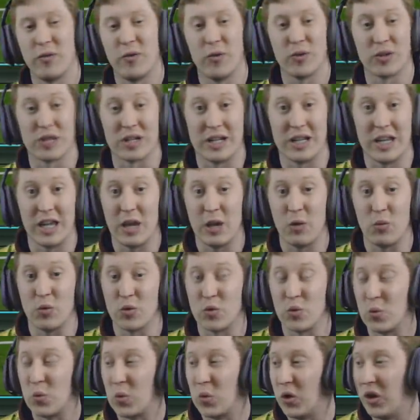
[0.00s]
unfortunately it
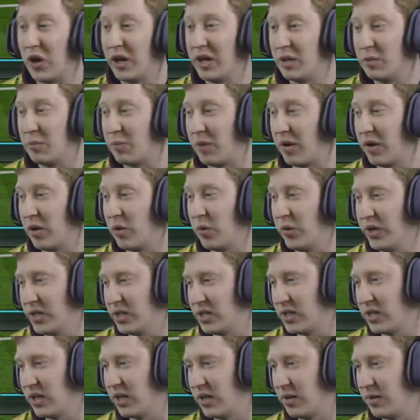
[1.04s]
was wide by a
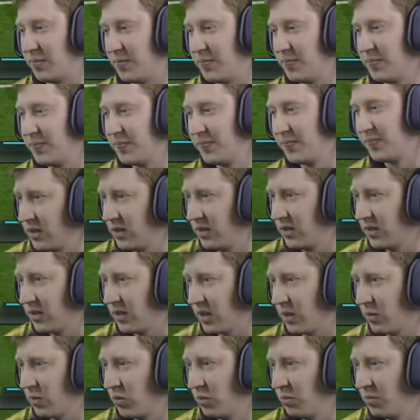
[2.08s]
whisker. It's
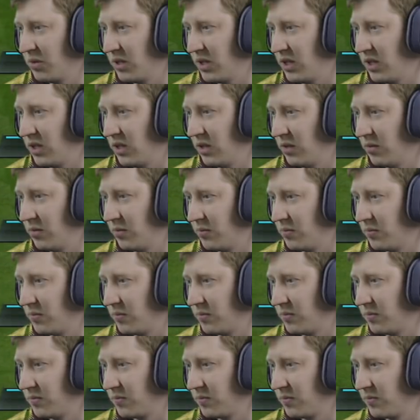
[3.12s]
Cameron McGeehan.
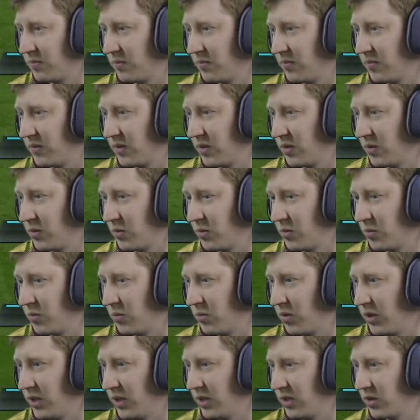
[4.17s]

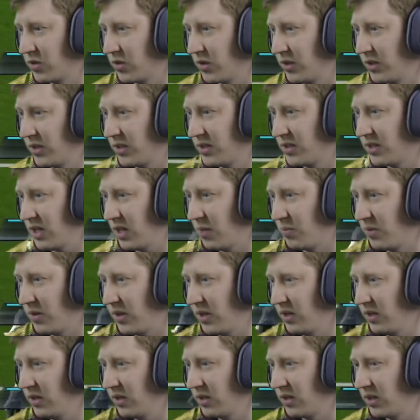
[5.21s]
Wright trying to step
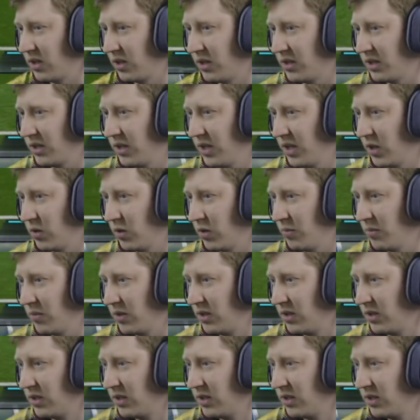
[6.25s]
in, can't get near him.
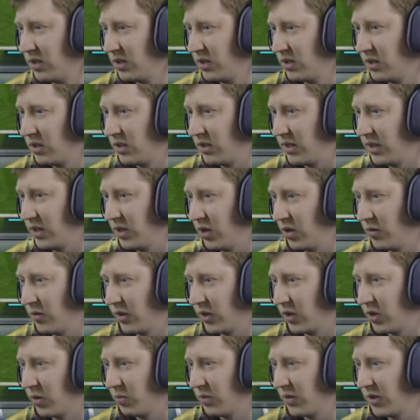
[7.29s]
We know
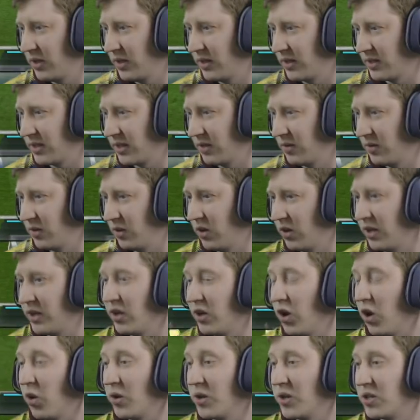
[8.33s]
that could play that down the
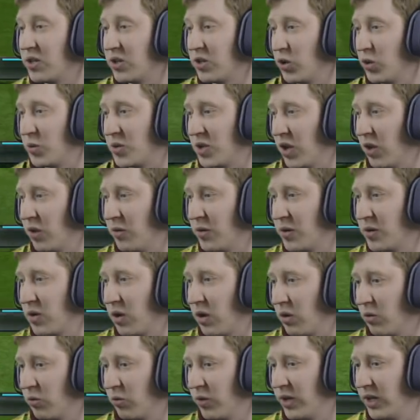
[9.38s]
line. Oh, he scoops it over the
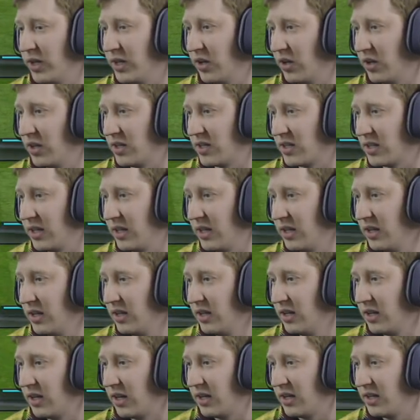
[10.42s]
top really nicely.
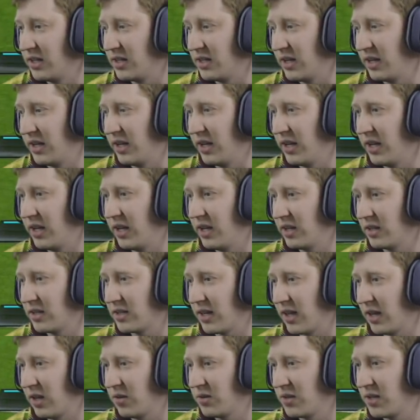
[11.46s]
And he's in here,
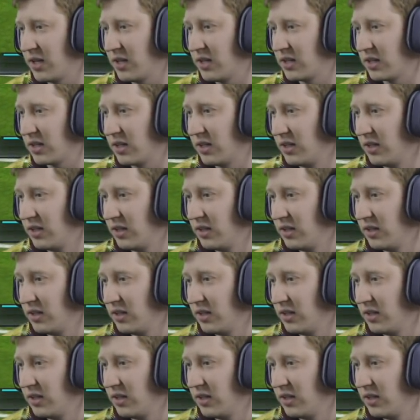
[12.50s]
Townsend.